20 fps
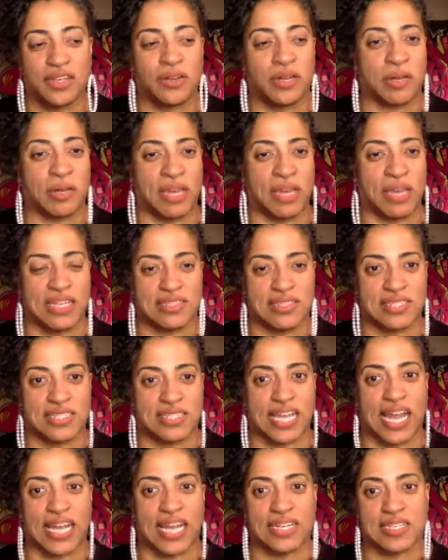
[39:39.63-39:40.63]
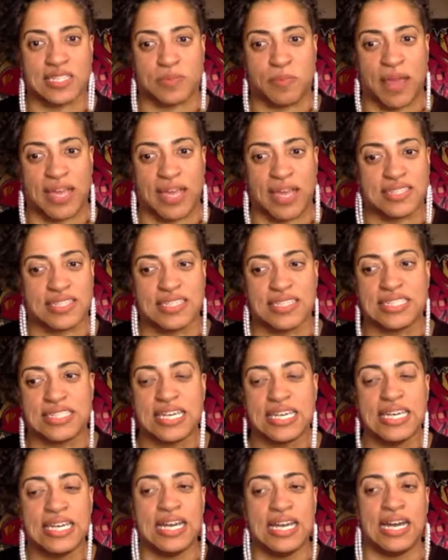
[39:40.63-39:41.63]
You know what I mean? To stand in the spaces
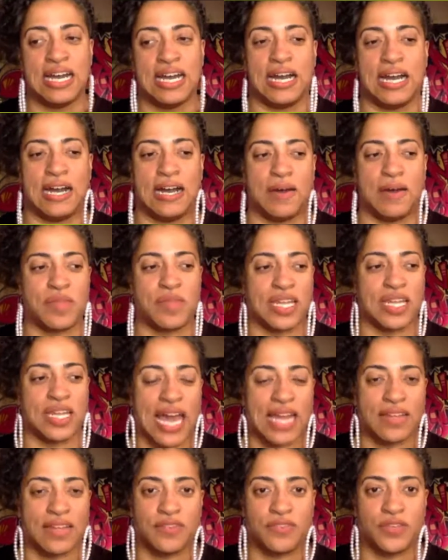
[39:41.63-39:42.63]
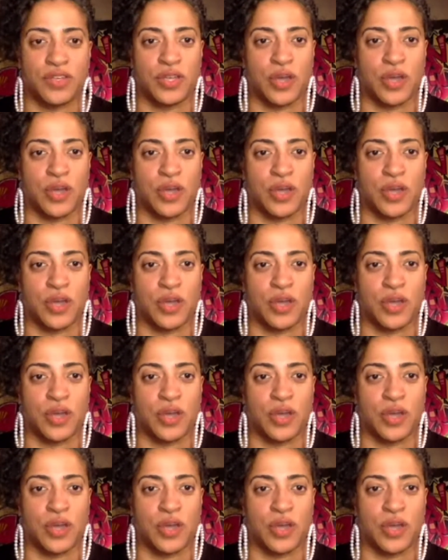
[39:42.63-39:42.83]
that a lot of,